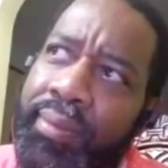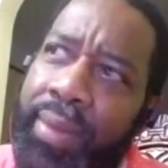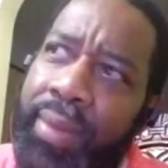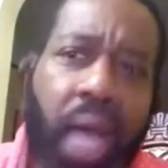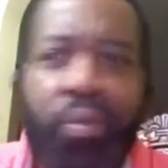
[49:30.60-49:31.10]

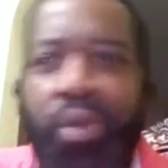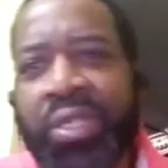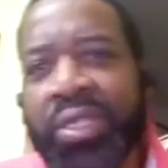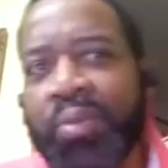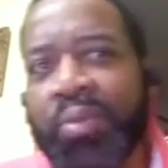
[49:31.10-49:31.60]
I'm
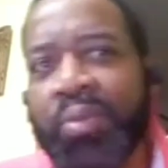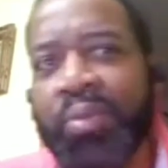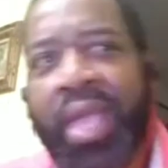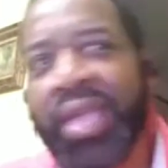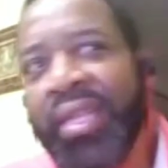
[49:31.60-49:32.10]
participating in the
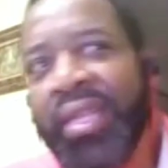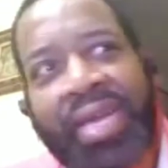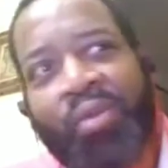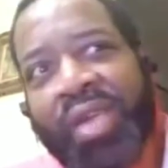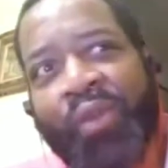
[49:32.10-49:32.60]
stock
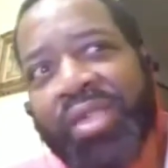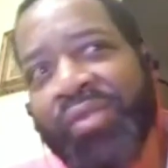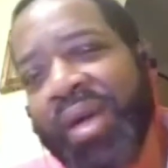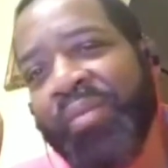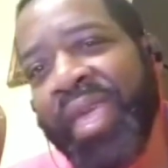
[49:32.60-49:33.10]
market, whether
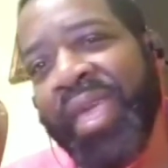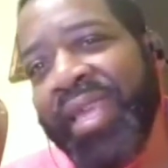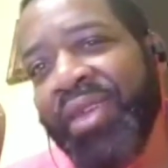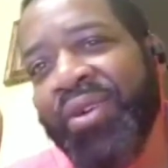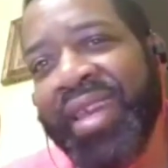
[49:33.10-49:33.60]
I'm in
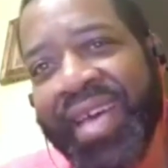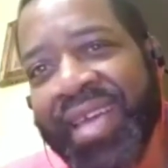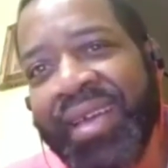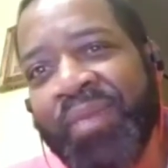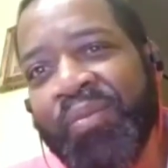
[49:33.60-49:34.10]
it or not.
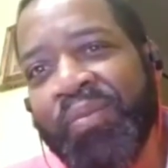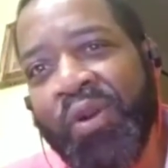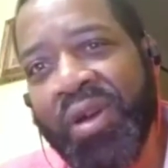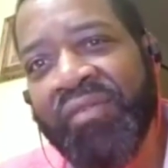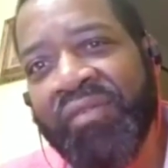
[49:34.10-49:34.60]
I'm
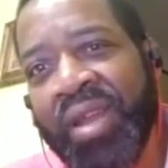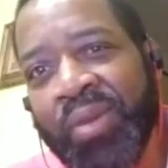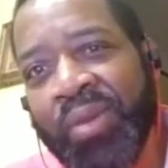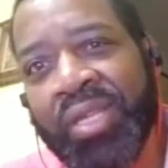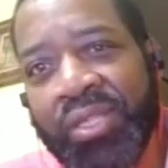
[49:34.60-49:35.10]
part of it. I'm a
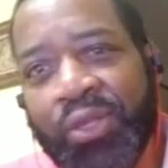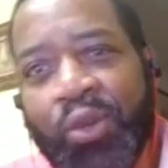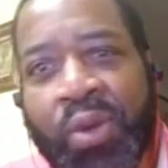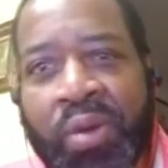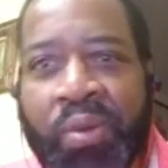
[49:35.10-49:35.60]

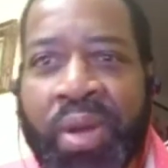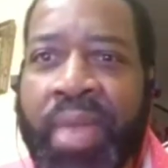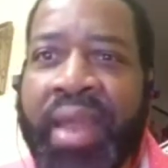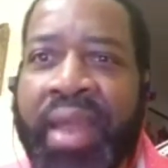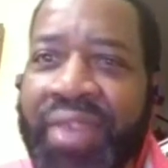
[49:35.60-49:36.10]
consumer, but I'm not
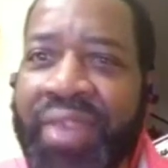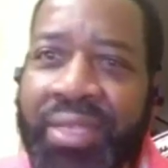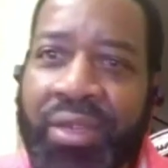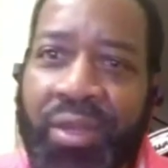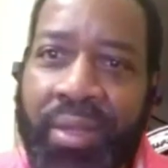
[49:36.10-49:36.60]
an
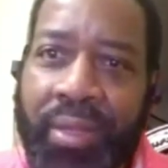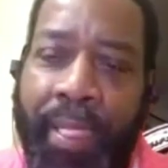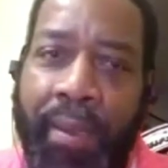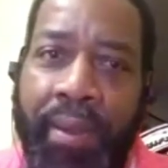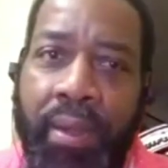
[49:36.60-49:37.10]
investor.
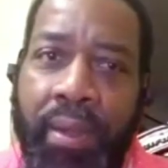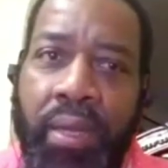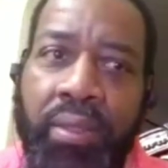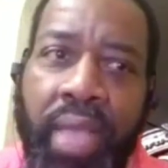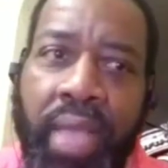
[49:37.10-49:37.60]

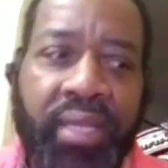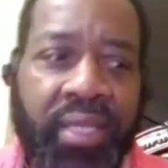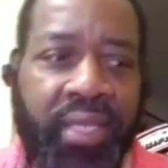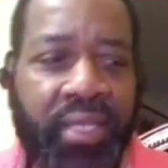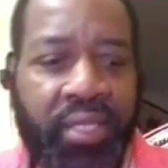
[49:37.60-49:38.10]
And
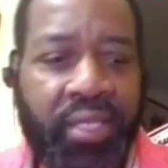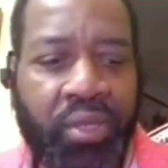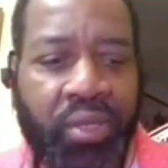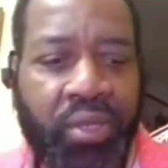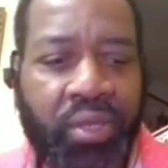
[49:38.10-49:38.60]
since
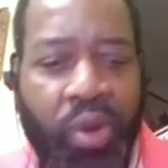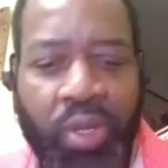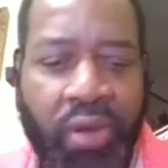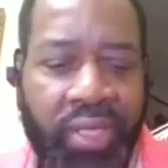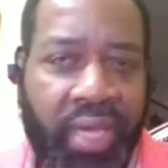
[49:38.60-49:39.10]

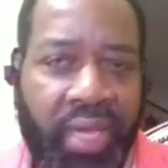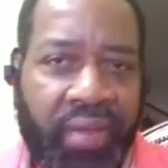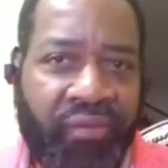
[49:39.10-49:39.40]
cryptocurrency and